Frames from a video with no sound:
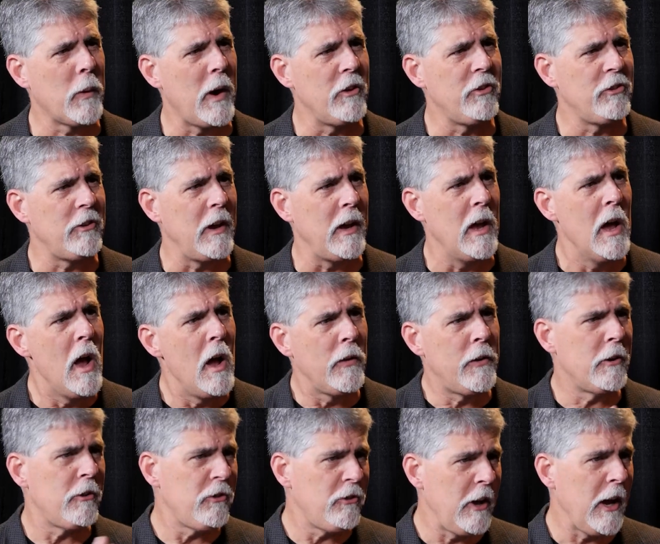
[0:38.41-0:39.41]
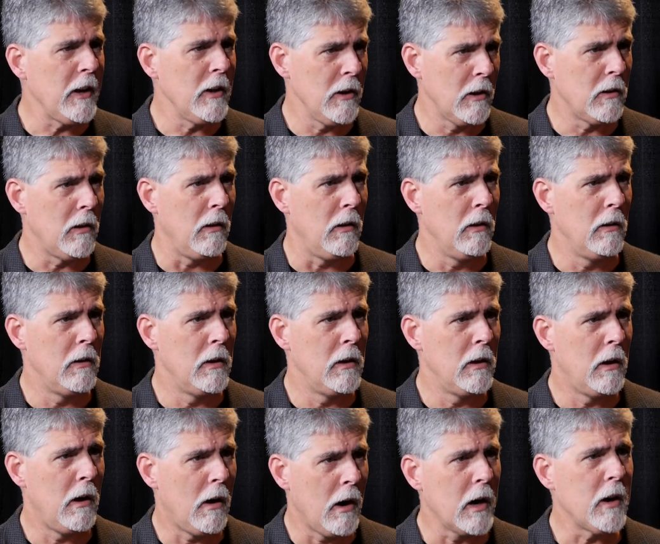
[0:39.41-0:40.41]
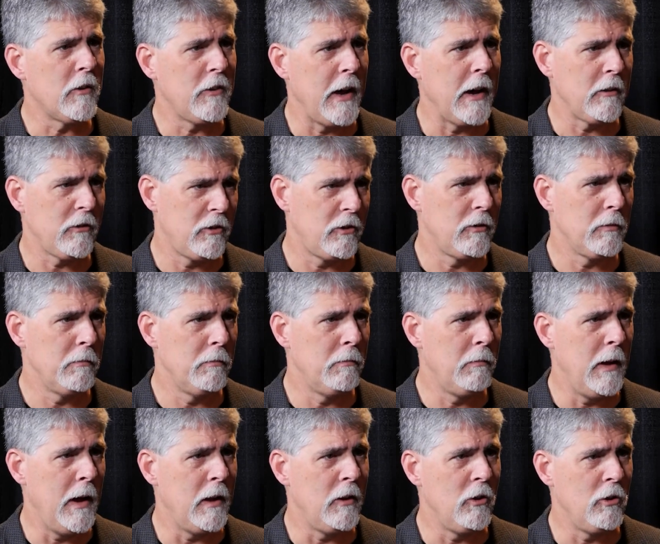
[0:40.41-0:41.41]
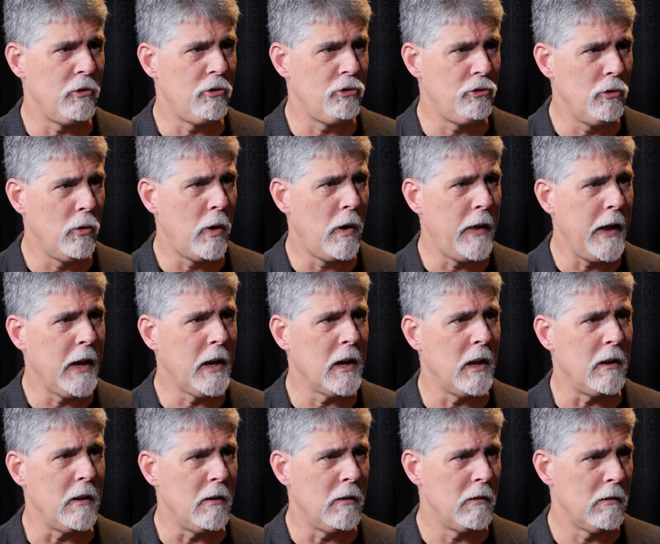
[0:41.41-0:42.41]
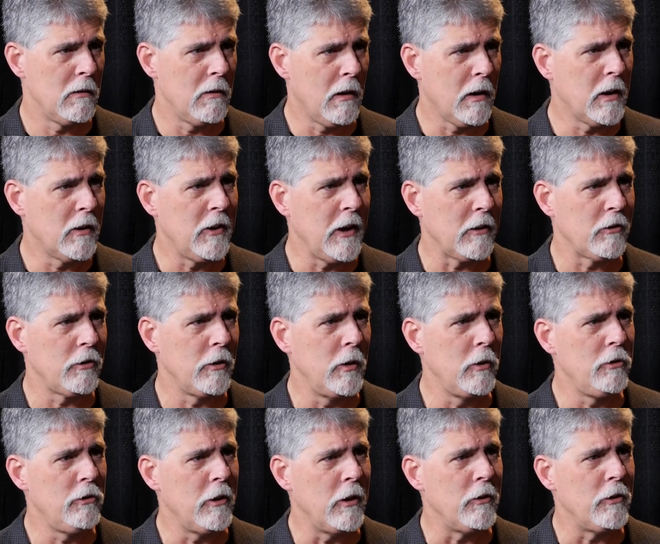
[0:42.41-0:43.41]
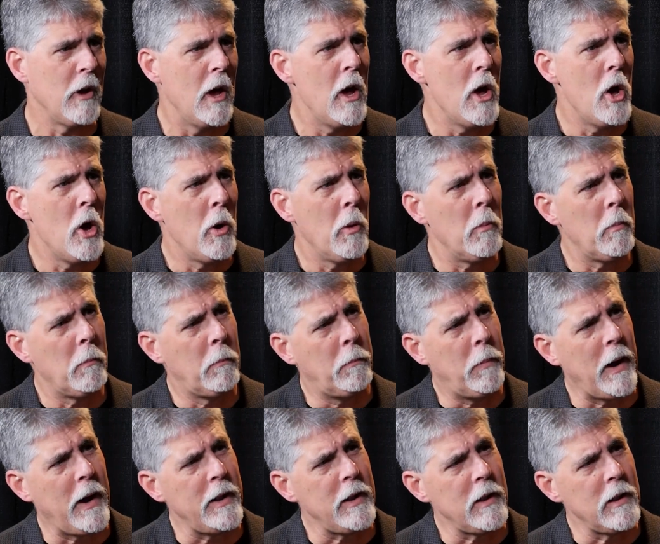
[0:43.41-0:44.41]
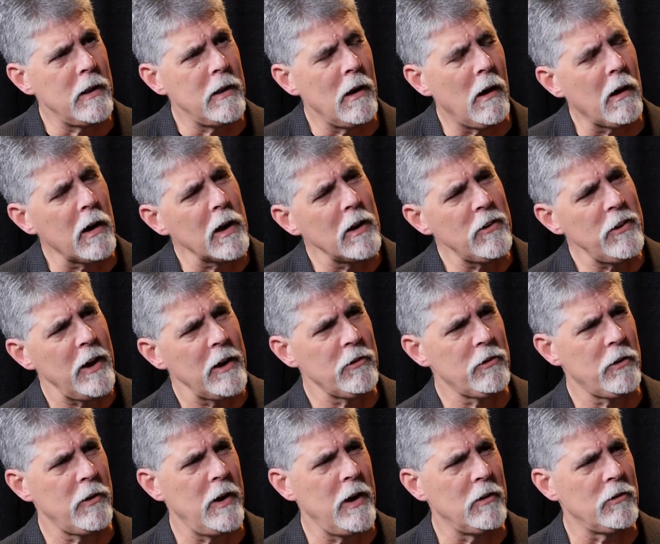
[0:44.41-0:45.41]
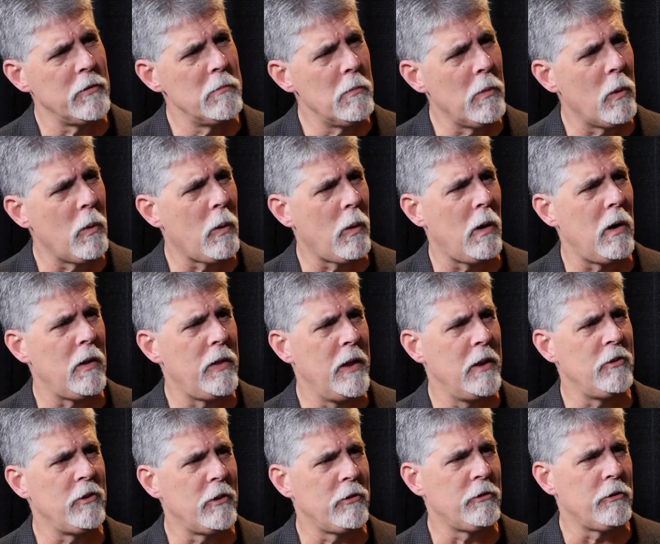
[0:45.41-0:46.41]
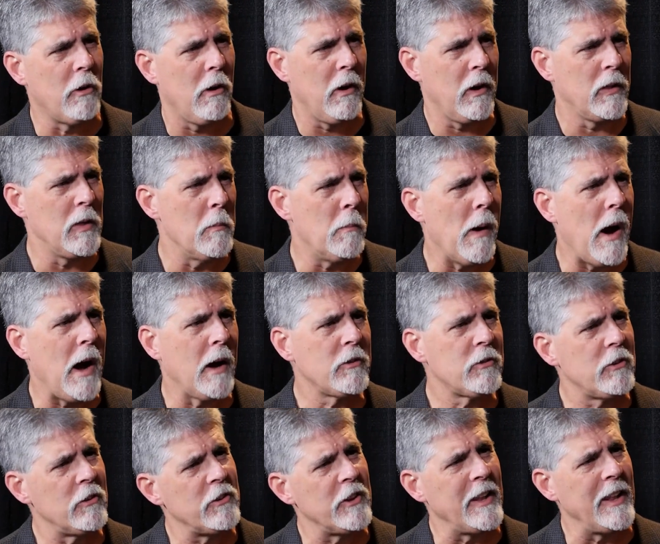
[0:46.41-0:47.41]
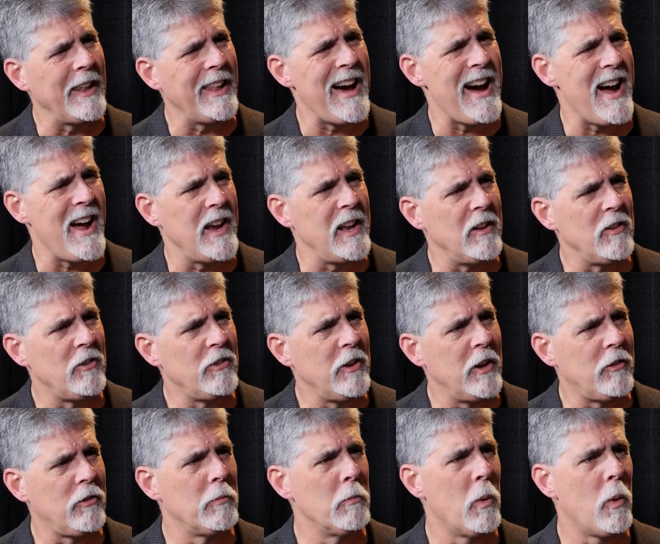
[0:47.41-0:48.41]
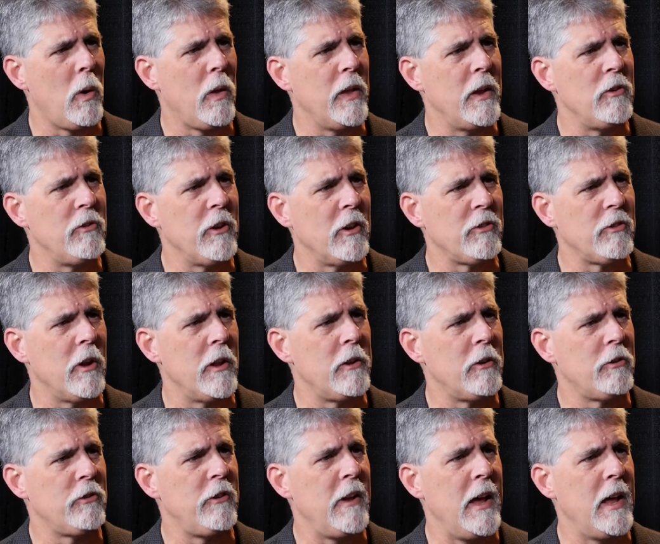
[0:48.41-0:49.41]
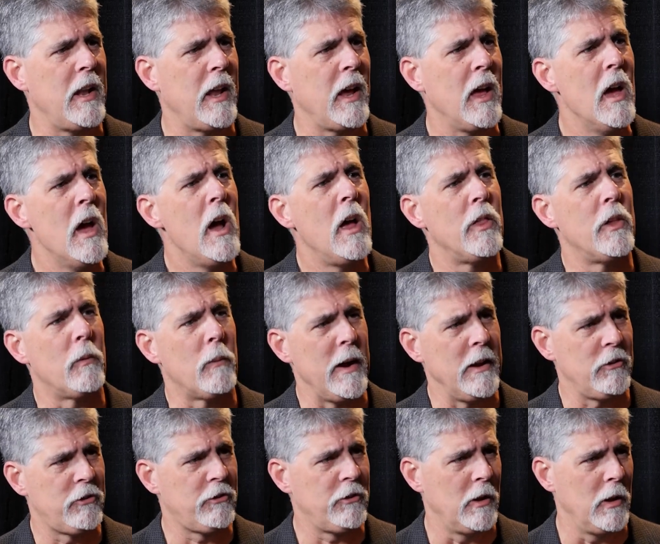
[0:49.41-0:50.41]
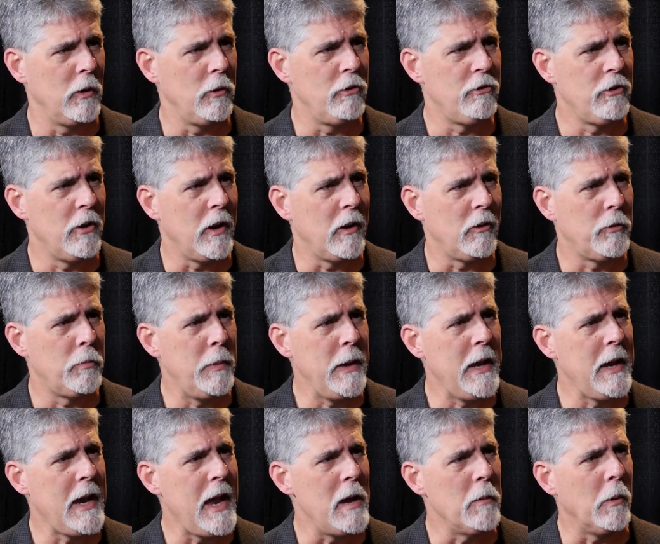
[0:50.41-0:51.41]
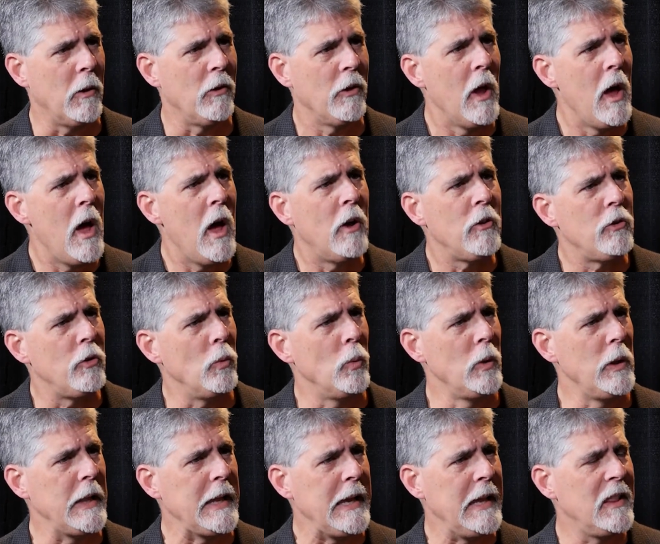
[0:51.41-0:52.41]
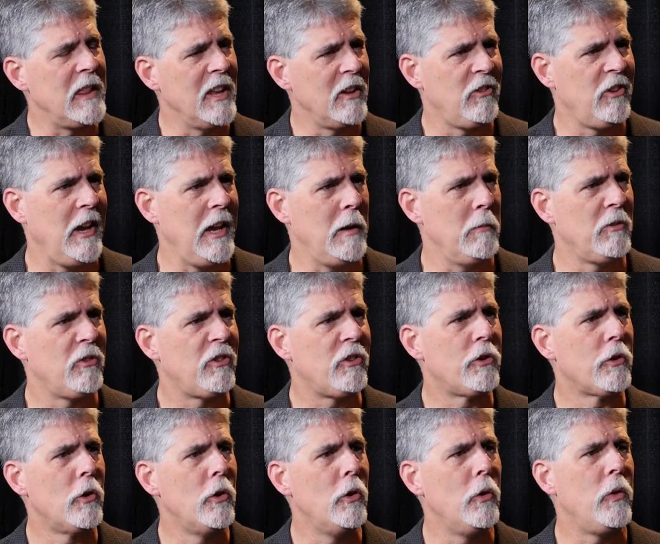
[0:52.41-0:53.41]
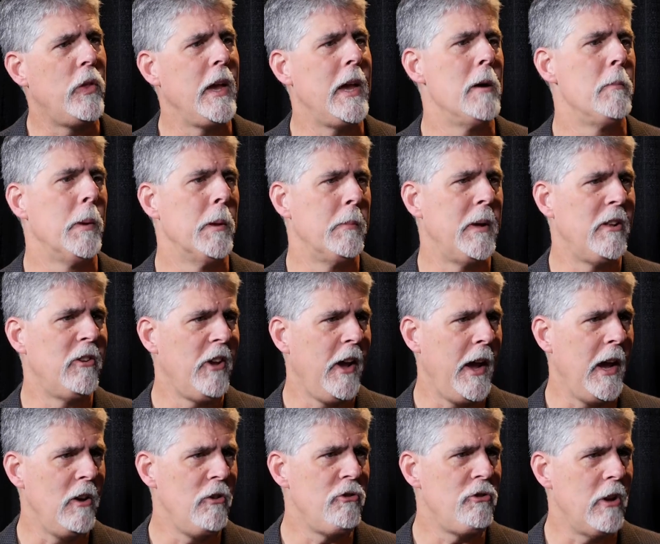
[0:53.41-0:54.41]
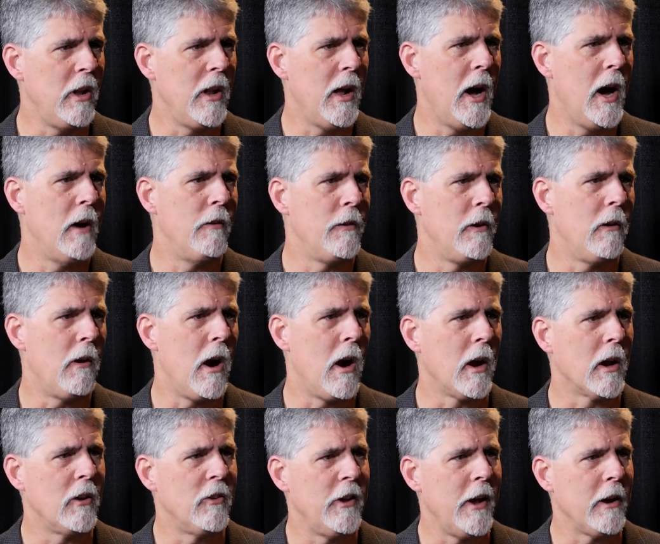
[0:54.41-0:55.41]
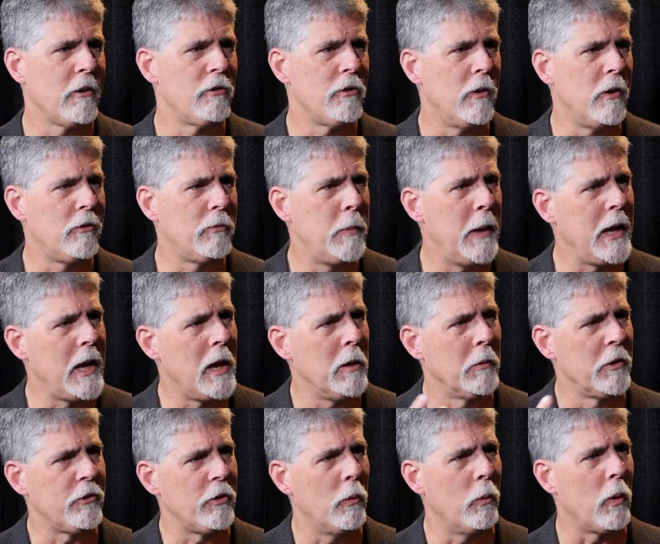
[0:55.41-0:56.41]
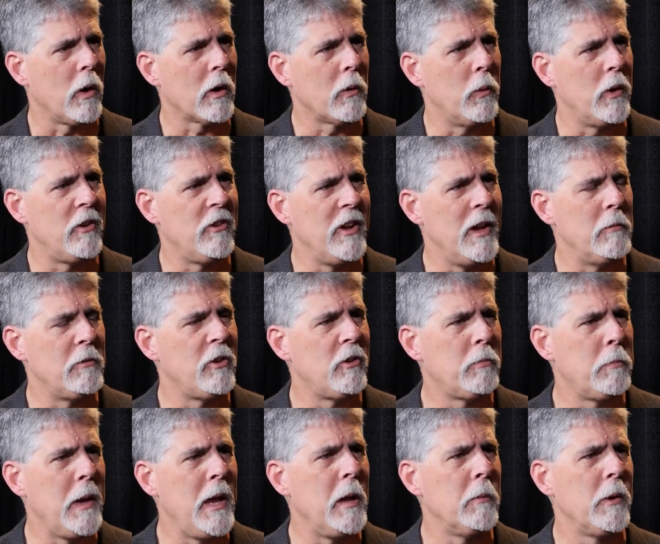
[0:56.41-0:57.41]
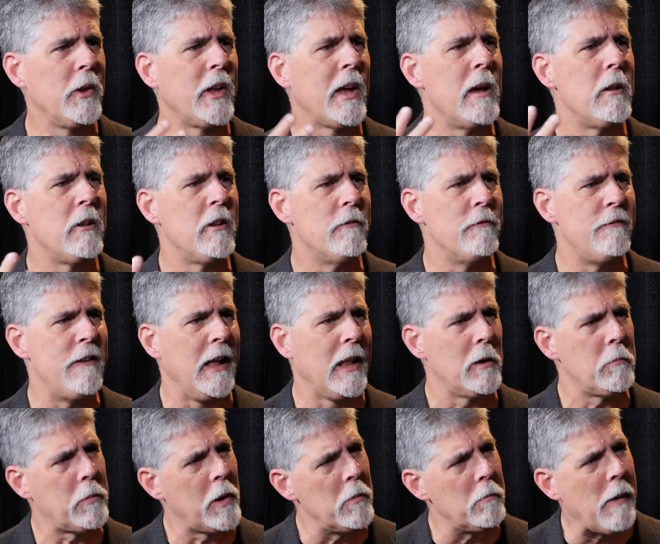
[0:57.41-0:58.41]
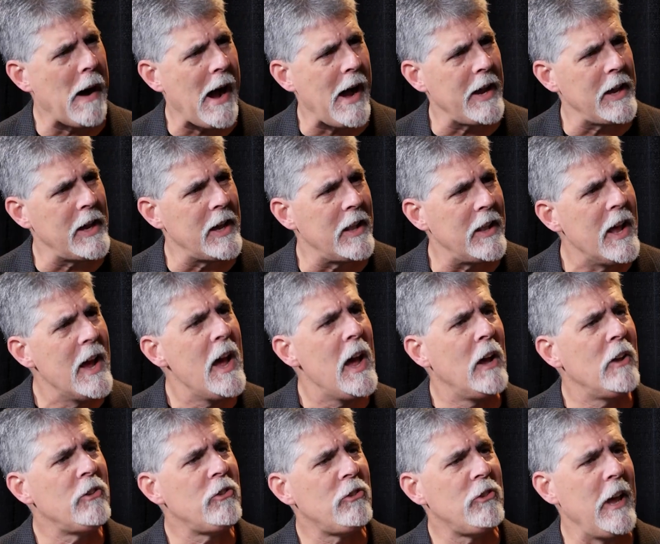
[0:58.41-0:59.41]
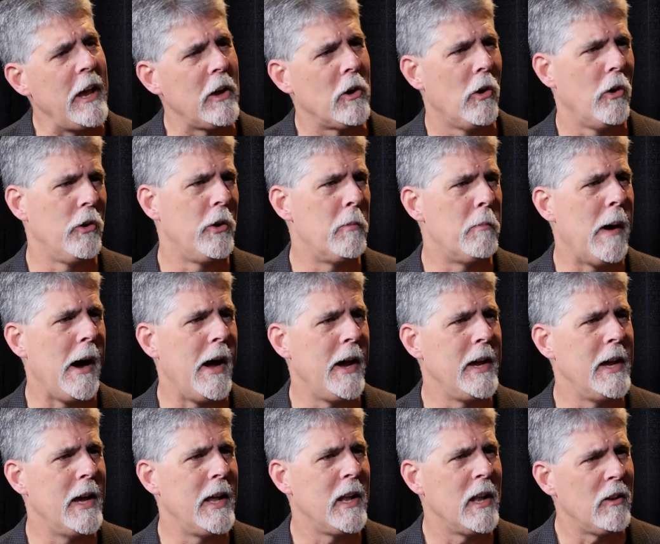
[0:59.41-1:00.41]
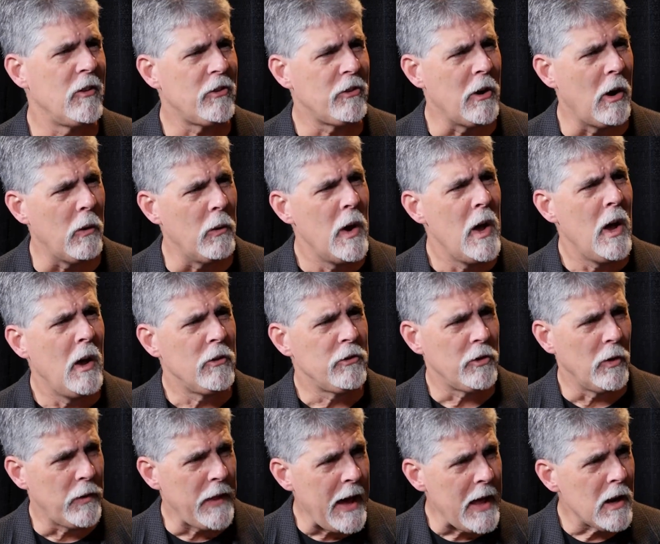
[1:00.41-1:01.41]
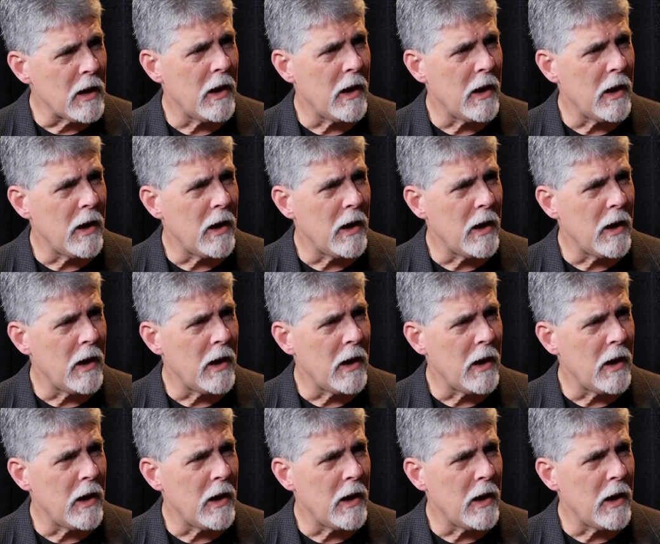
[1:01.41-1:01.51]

where I see there's technical architects, sure. And sure, they can architect solutions, but architecture is more than just drawing the boxes and lines. It's more than just understanding the right solution. It's being able to lead the teams through the implementation of your architecture. It's being able to work with teams. It's being able to get developer buy-in, stakeholder buy-in. And so that